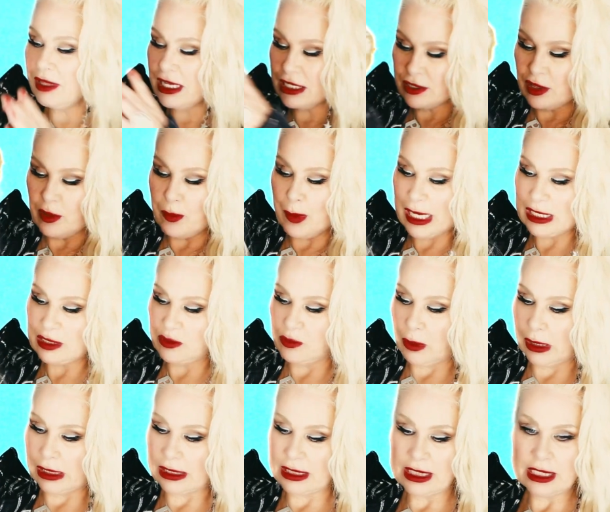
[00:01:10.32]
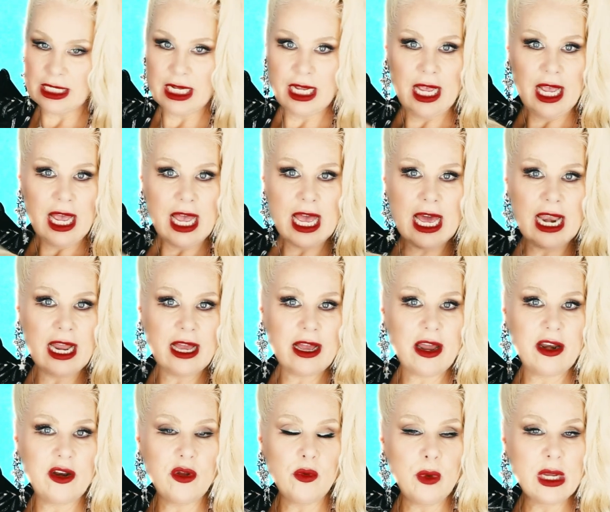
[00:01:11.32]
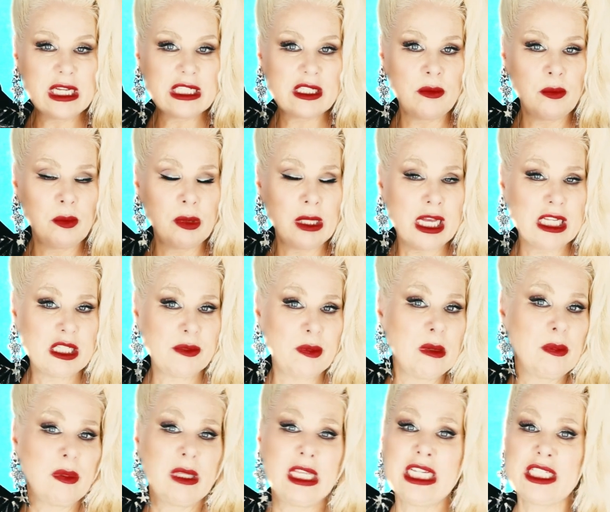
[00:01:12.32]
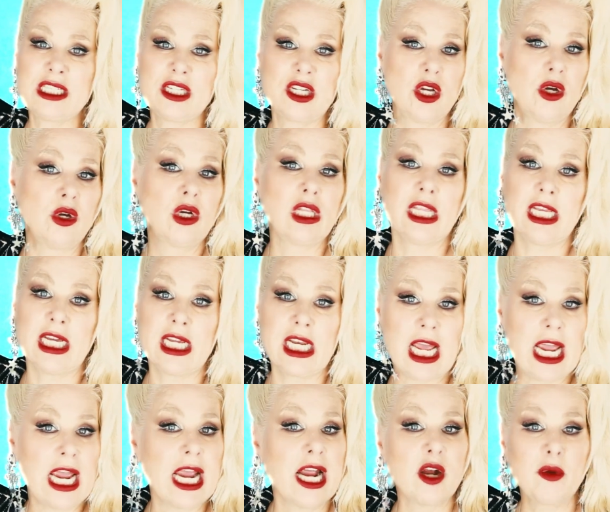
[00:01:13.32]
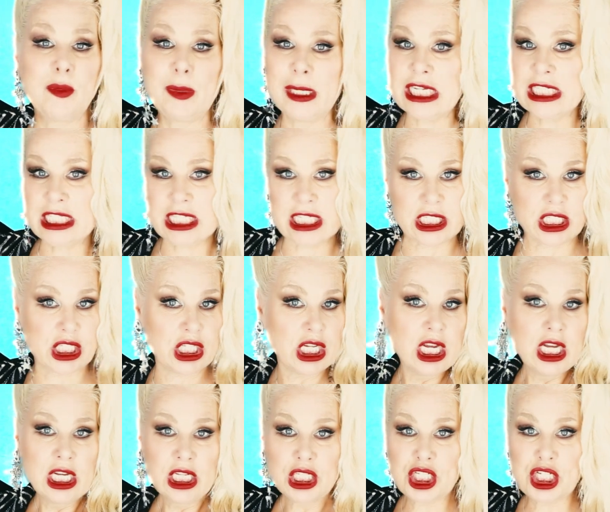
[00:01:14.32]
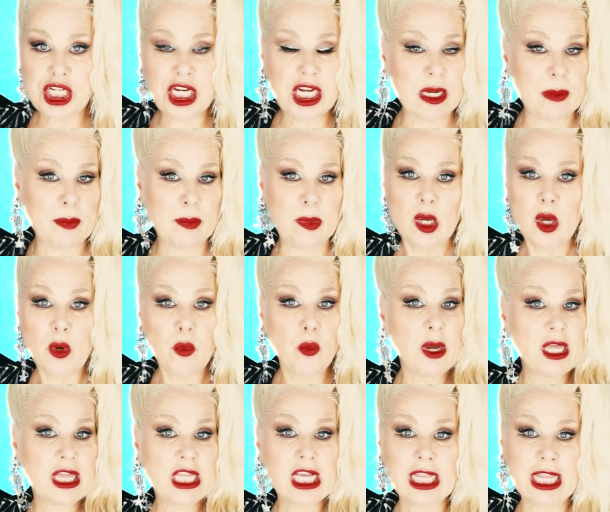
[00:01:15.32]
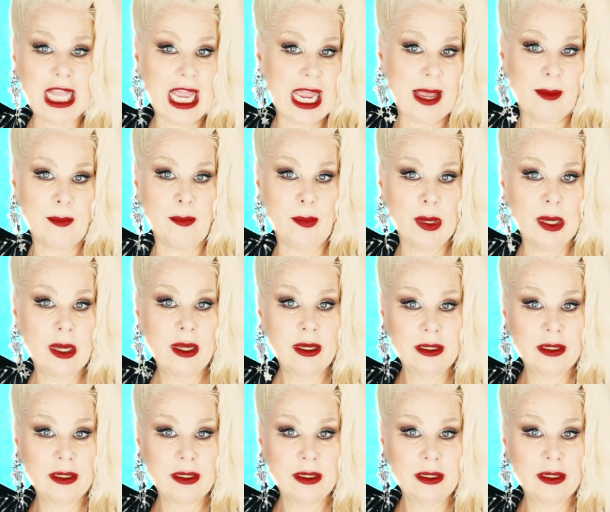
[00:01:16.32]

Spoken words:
these are the best ones. And I got it at Wigs and Plus, but please Google it. Hairpieces, cheap, with clamp.